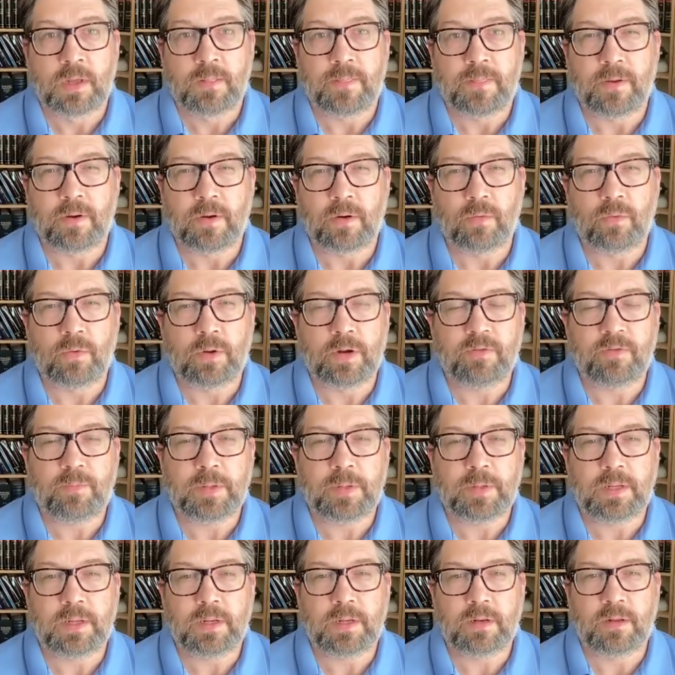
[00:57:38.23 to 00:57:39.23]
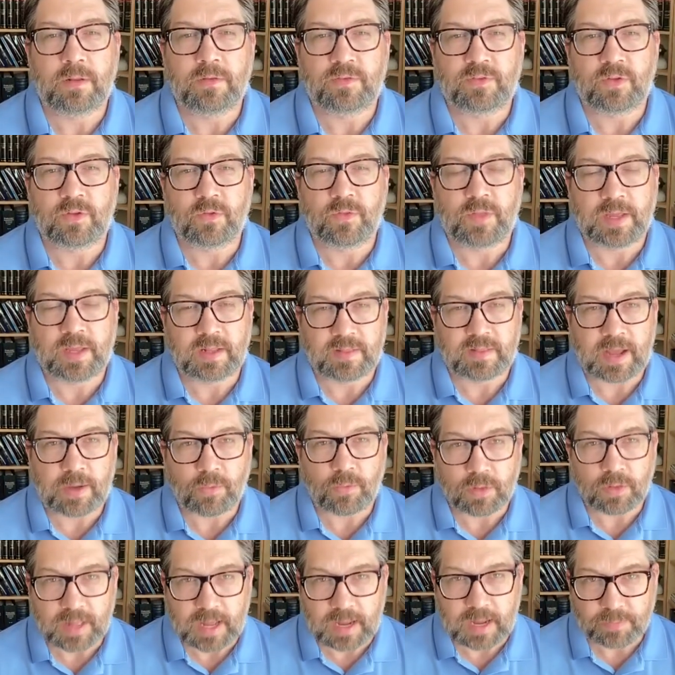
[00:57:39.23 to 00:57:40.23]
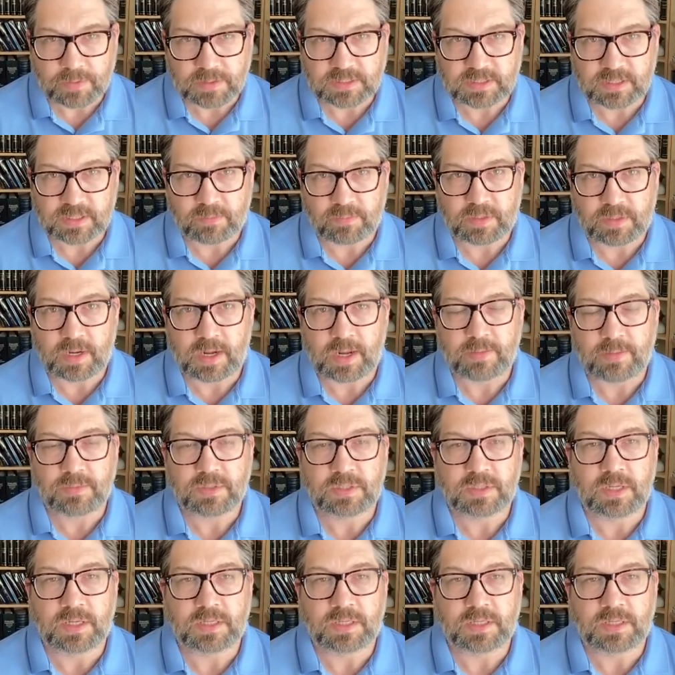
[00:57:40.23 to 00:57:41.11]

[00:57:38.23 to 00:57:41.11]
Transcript: there would have been, that will happen sometimes.